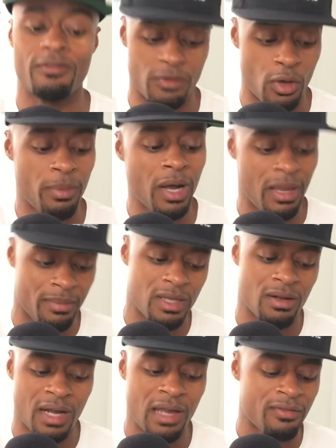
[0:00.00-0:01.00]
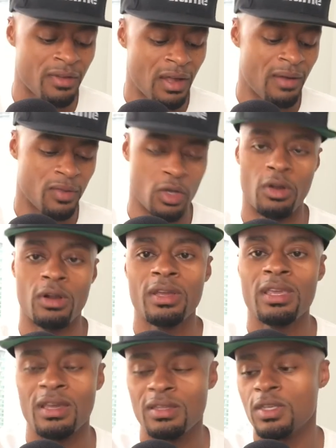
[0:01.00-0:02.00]
When you apply them in your life, they're going to
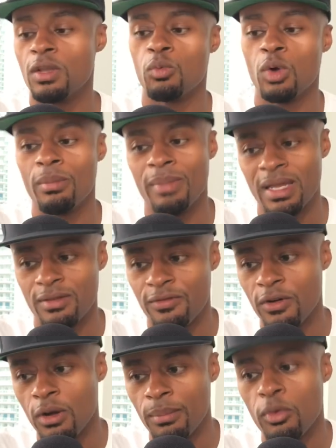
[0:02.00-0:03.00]
leak into your work by default.